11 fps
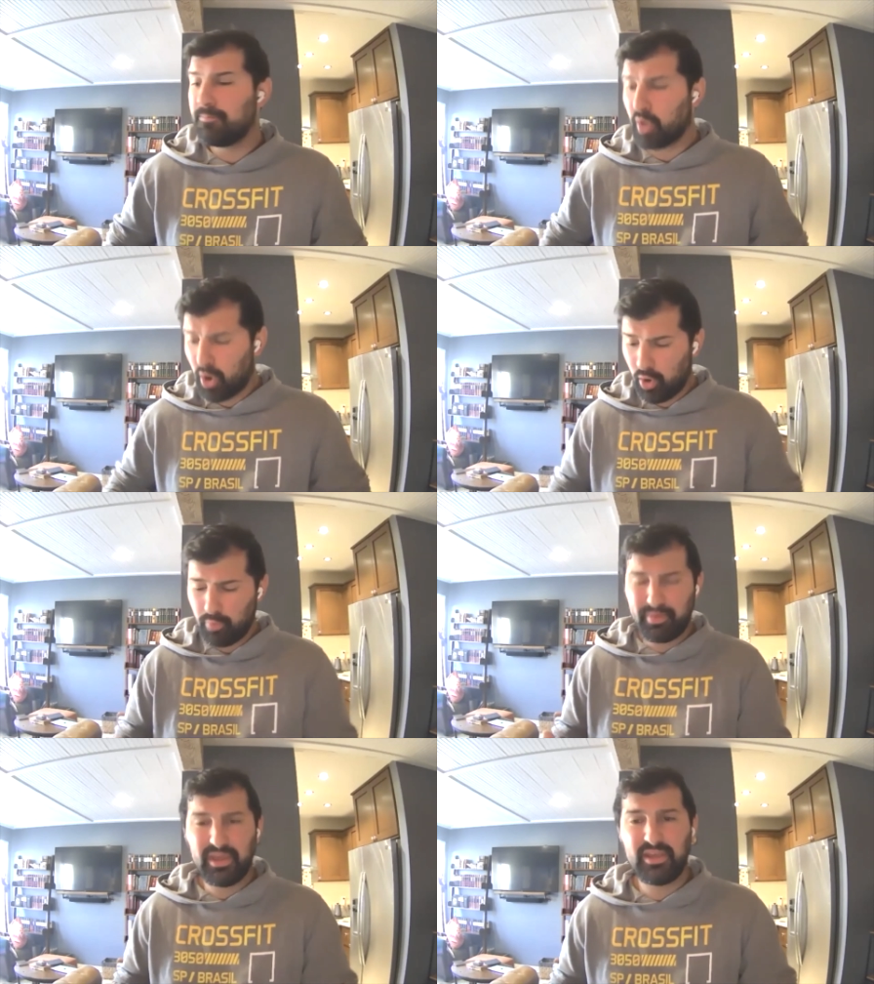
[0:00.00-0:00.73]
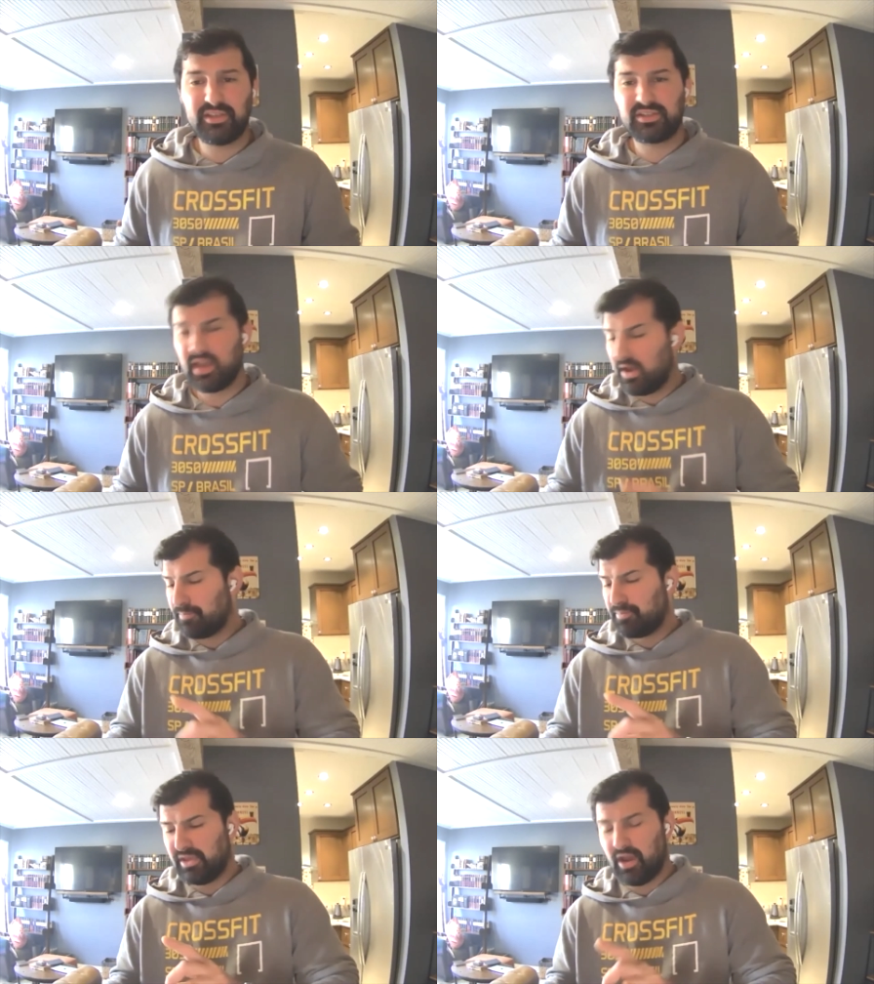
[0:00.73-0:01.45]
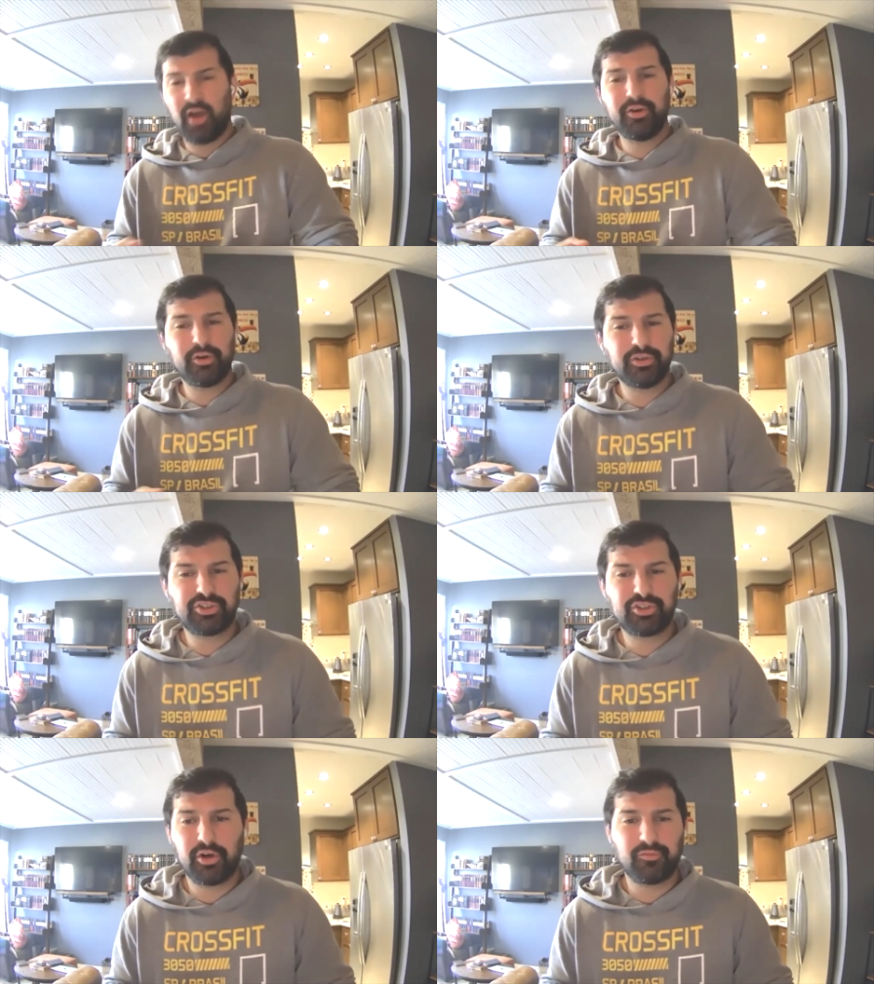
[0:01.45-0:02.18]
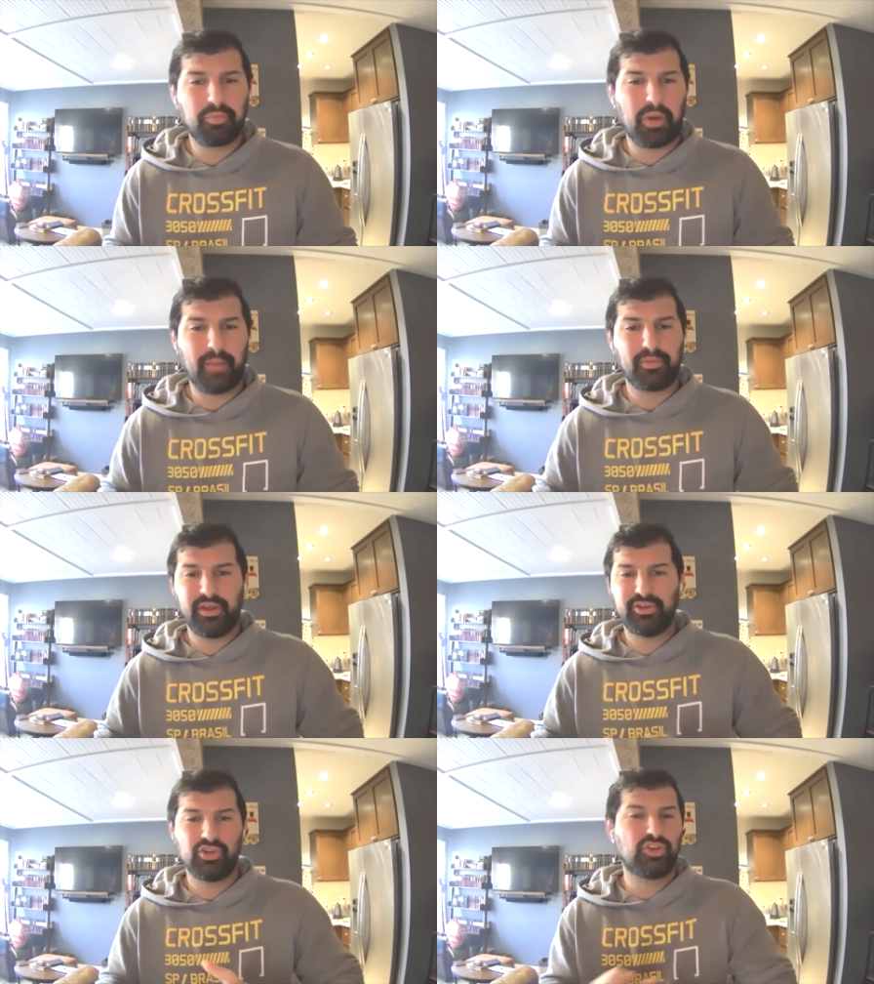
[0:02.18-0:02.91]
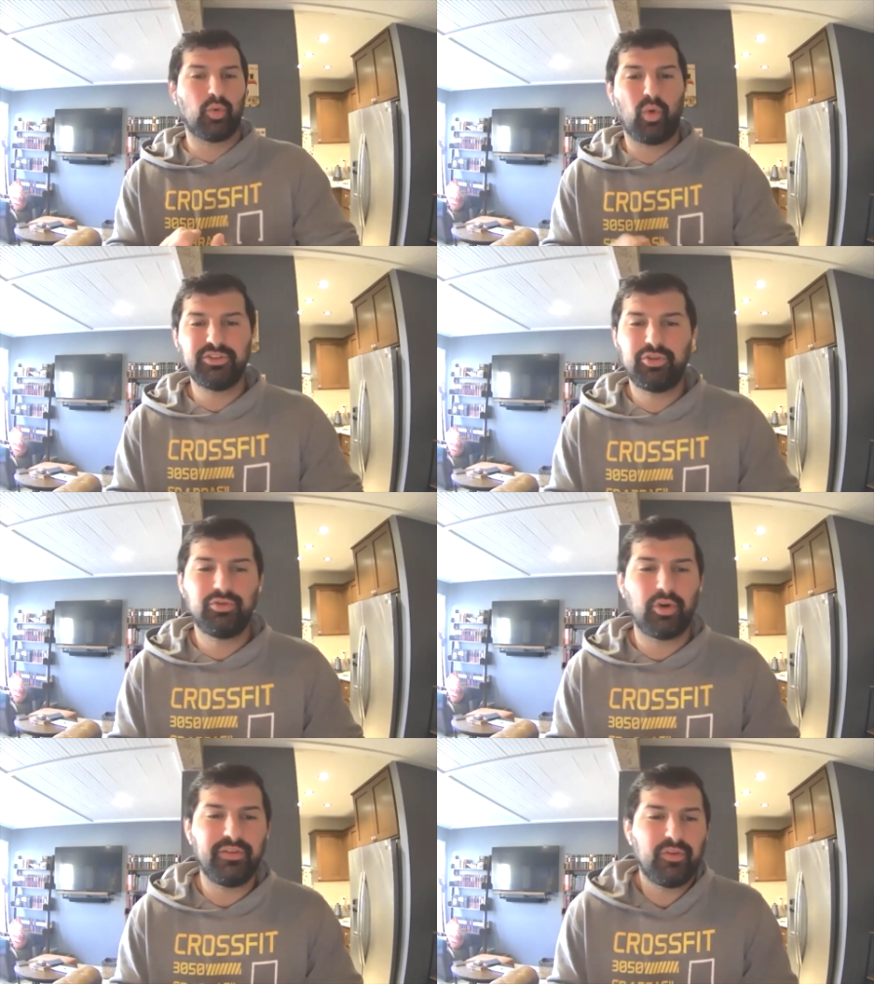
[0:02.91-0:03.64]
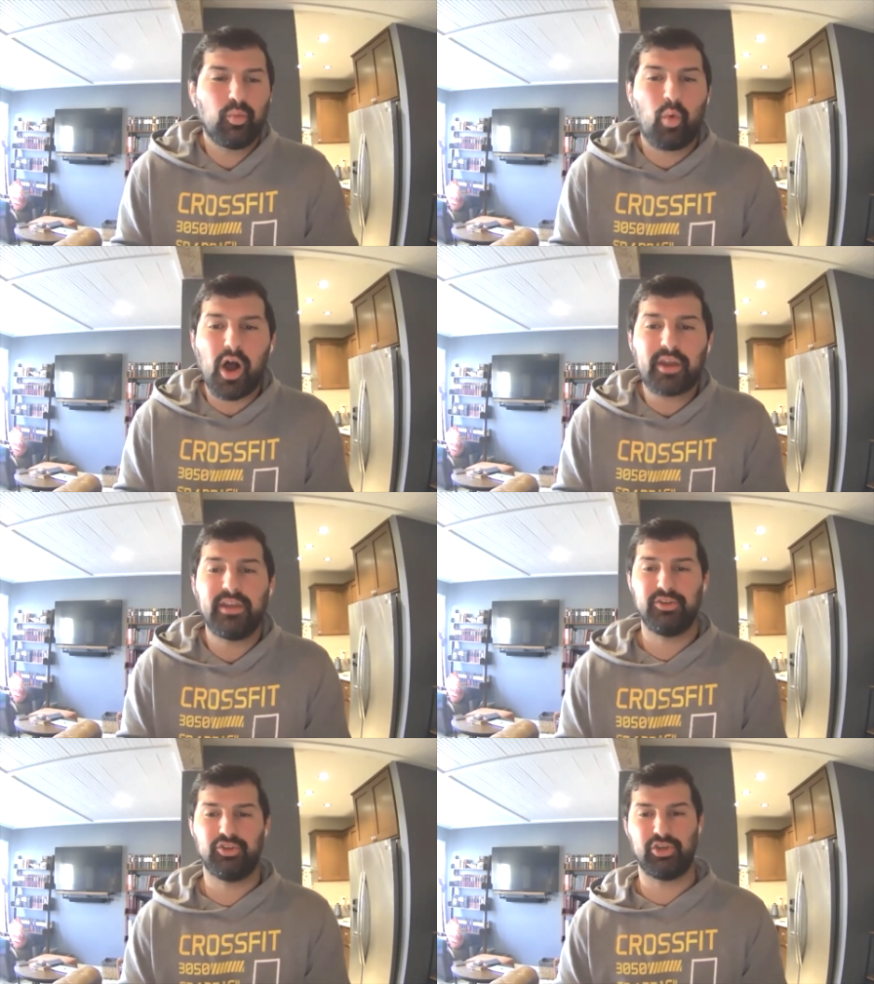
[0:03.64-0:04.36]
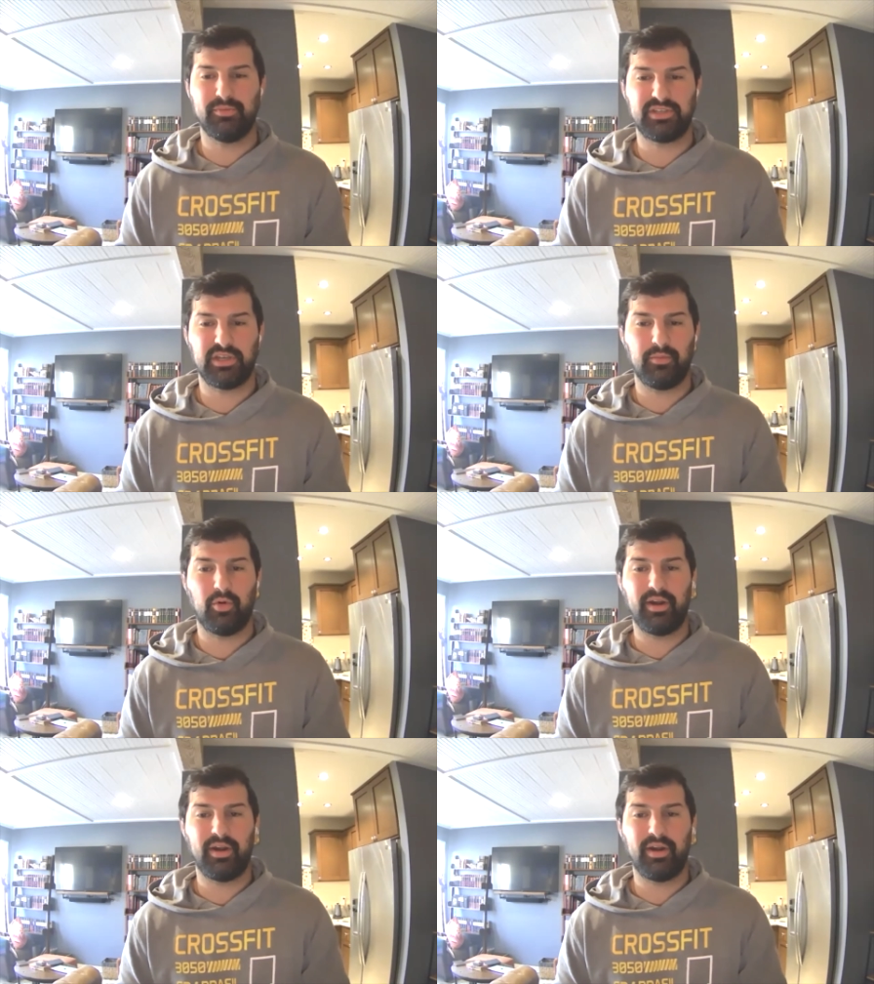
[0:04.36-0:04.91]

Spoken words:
Obese, the underserved populations, the ones who don't even walk into gyms anymore.